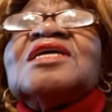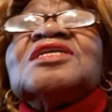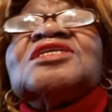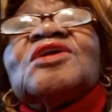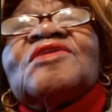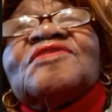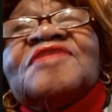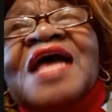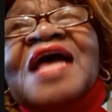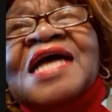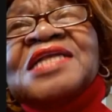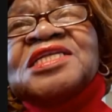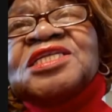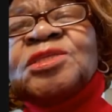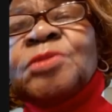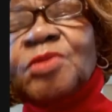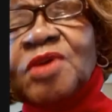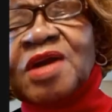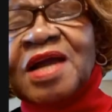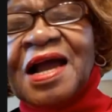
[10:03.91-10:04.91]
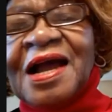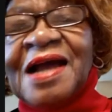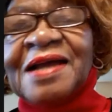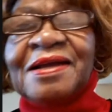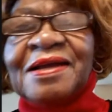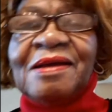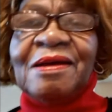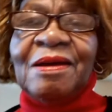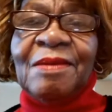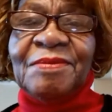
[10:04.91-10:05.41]
So that's where I
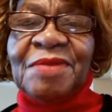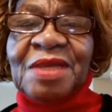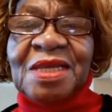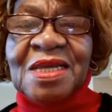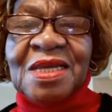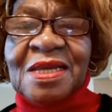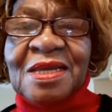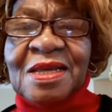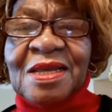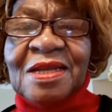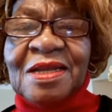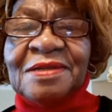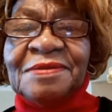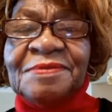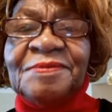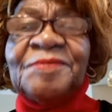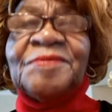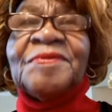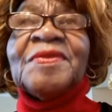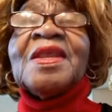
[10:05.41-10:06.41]
come in.